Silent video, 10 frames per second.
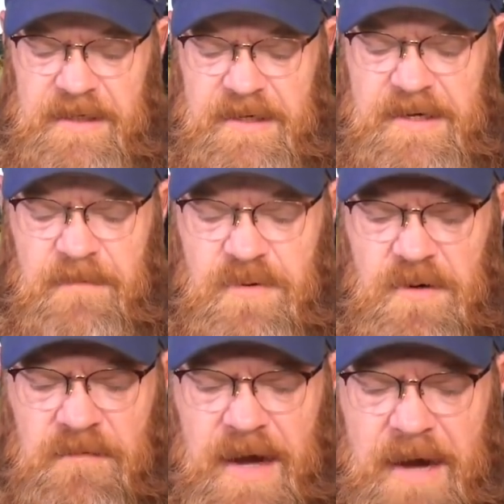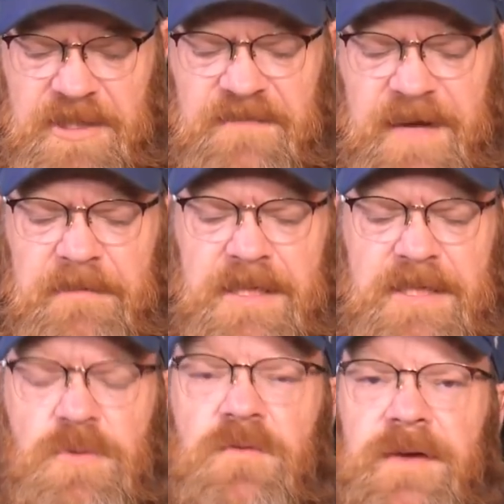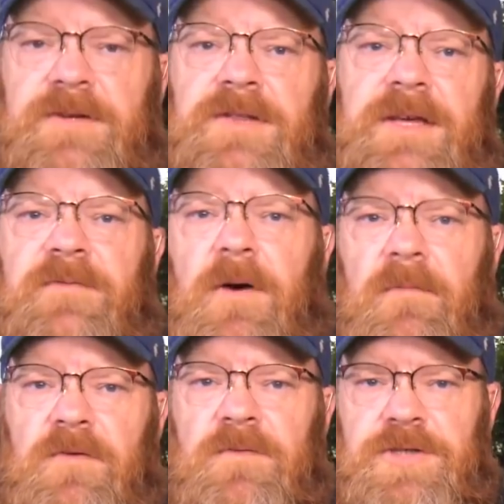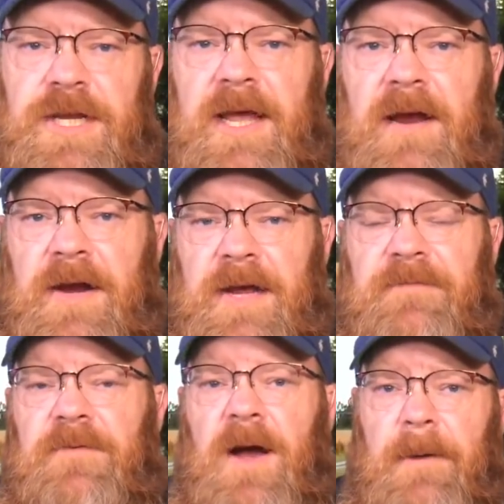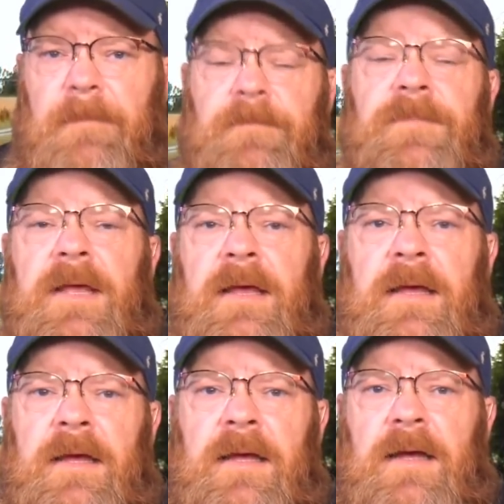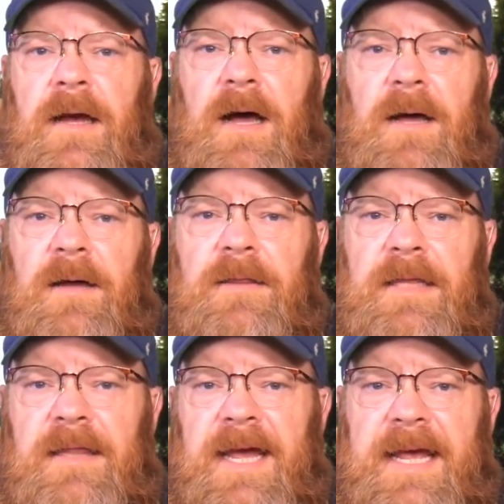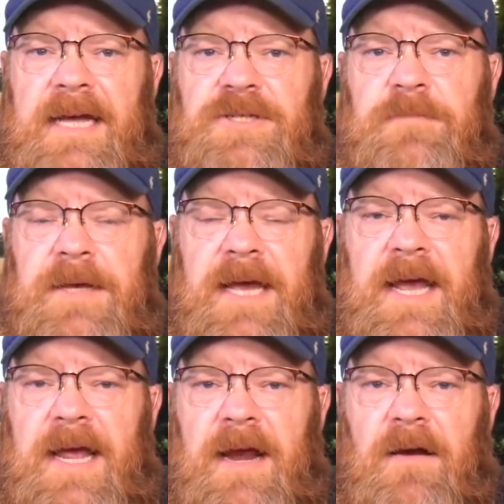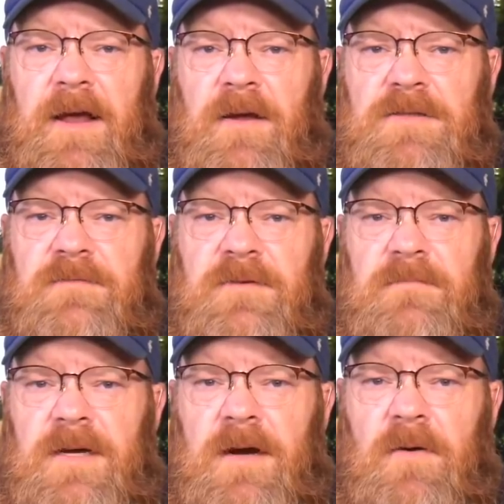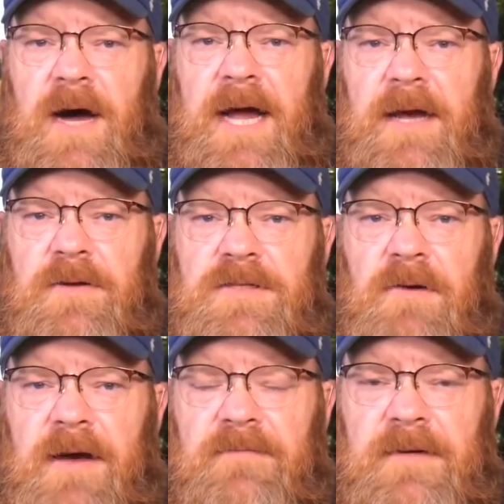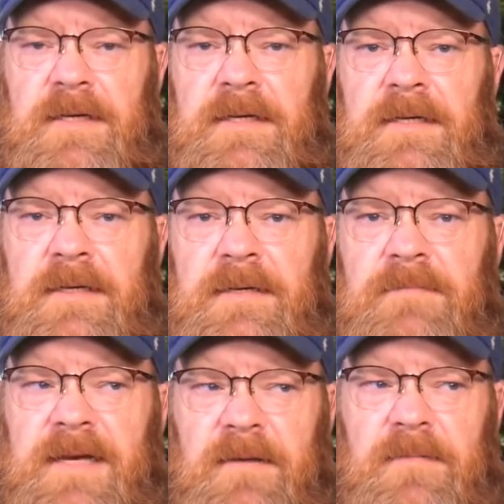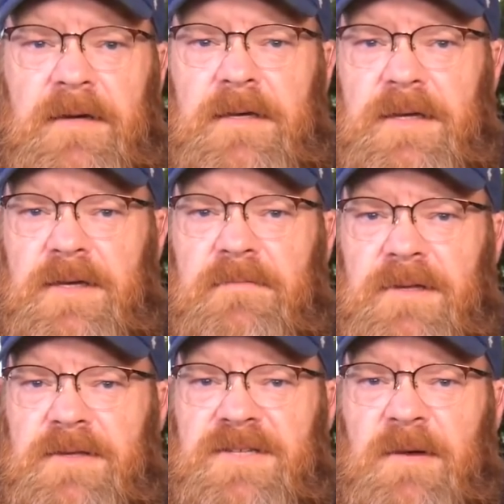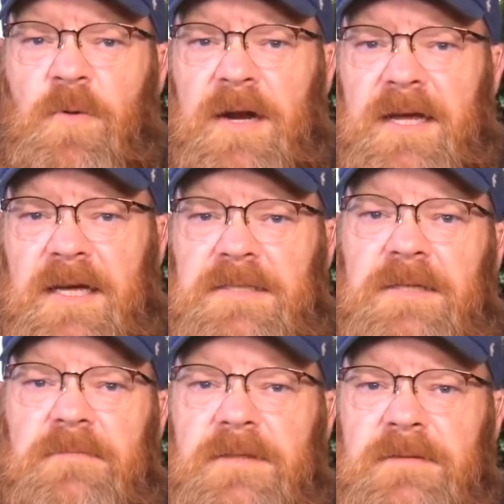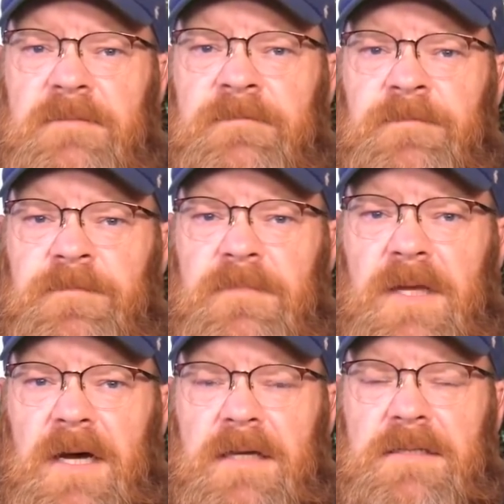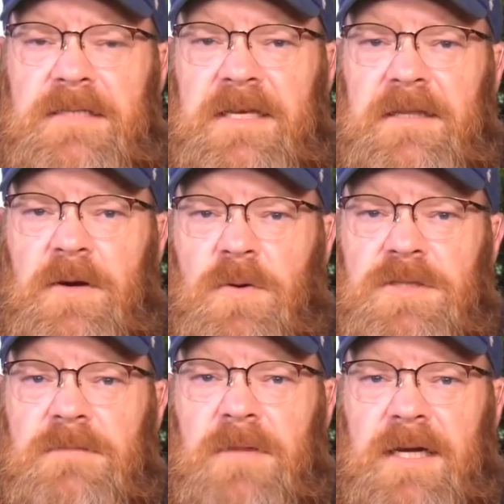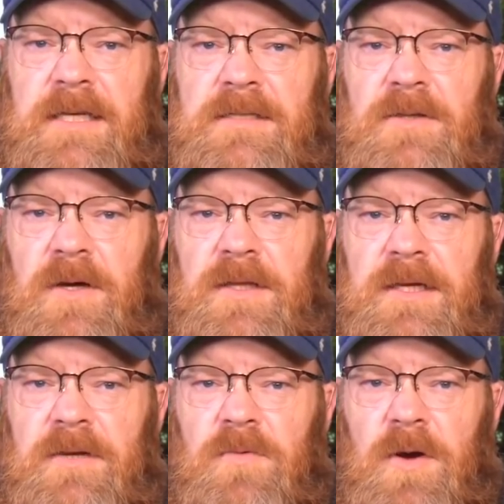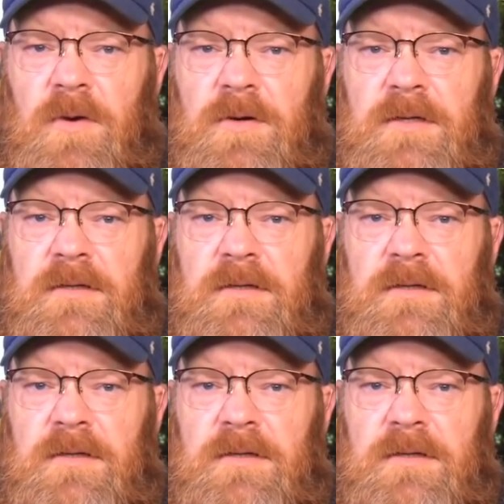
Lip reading: number of Amish families move into the Farmville, Virginia area from the Lancaster, PA area, also from Ohio. So I've become somewhat accustomed to seeing the horse and buggies on the road,